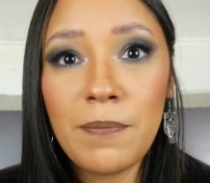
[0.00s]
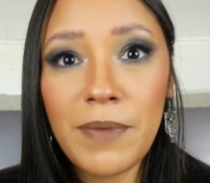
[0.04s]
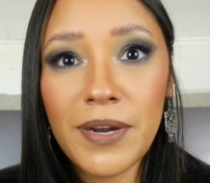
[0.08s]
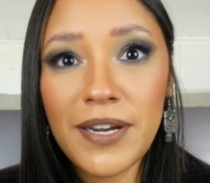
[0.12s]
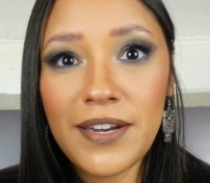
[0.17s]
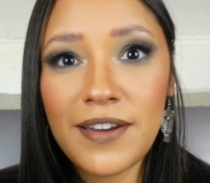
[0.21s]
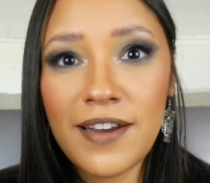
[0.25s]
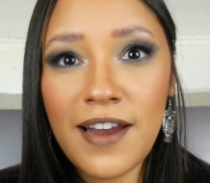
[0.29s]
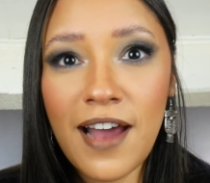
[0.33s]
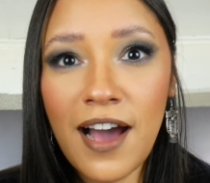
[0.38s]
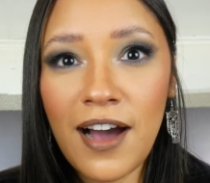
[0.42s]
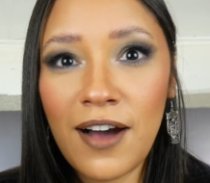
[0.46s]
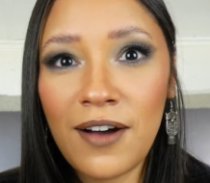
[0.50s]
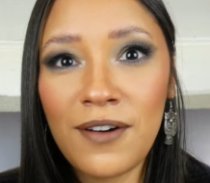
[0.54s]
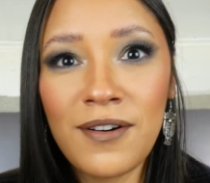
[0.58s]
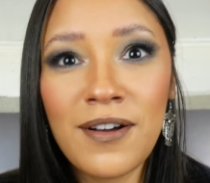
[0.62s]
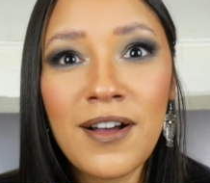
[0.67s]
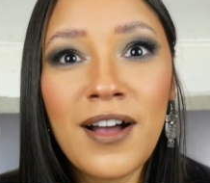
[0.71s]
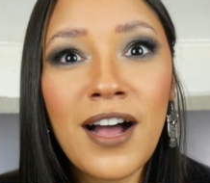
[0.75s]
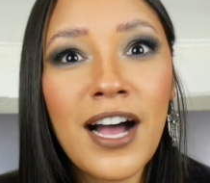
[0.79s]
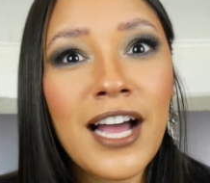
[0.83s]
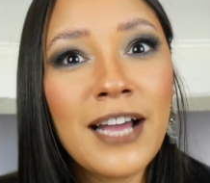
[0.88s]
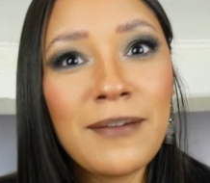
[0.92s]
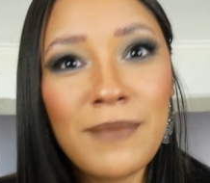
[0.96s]
but
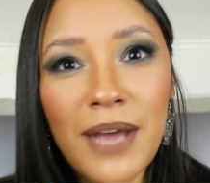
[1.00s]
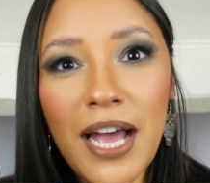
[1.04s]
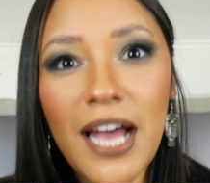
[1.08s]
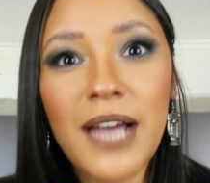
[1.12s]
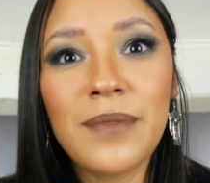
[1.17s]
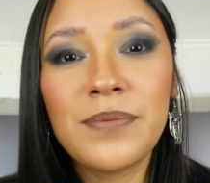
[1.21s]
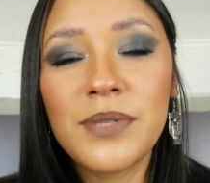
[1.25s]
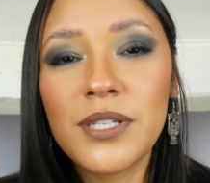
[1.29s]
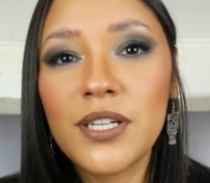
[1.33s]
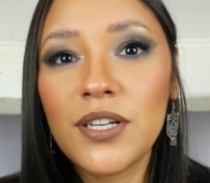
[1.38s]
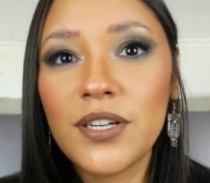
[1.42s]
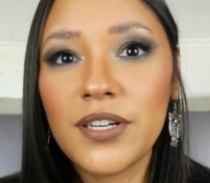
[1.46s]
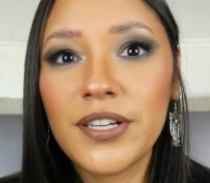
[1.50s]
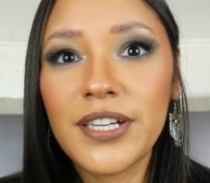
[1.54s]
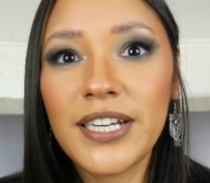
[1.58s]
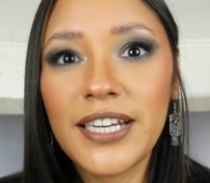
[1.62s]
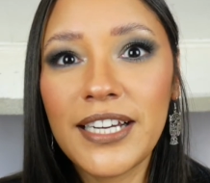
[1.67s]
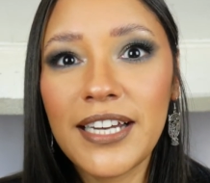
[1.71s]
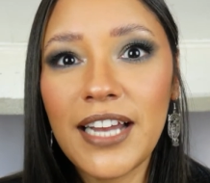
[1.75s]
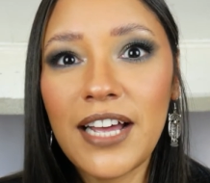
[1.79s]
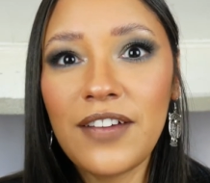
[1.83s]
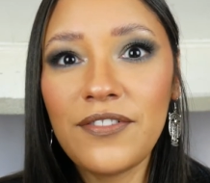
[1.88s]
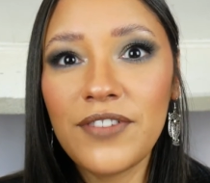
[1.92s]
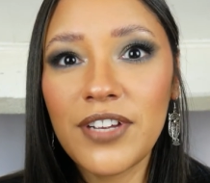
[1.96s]
now I'm
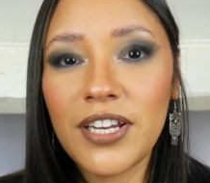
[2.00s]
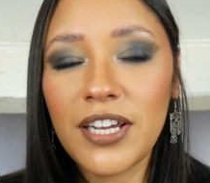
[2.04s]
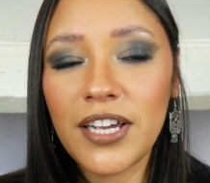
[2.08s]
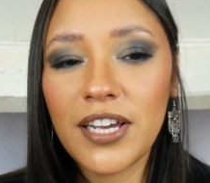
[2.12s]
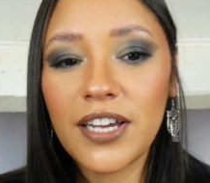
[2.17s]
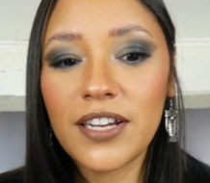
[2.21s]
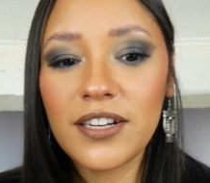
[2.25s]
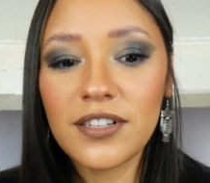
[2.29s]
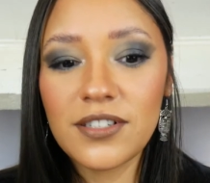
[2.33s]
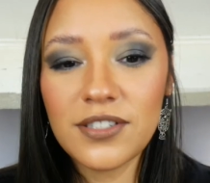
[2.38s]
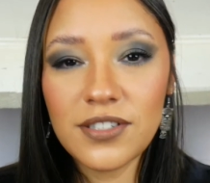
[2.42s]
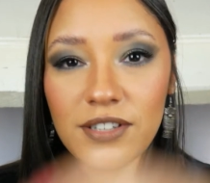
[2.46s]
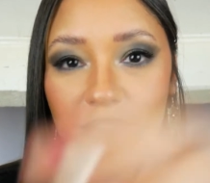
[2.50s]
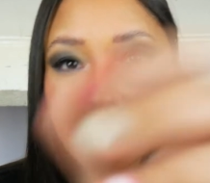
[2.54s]
absolutely loving it.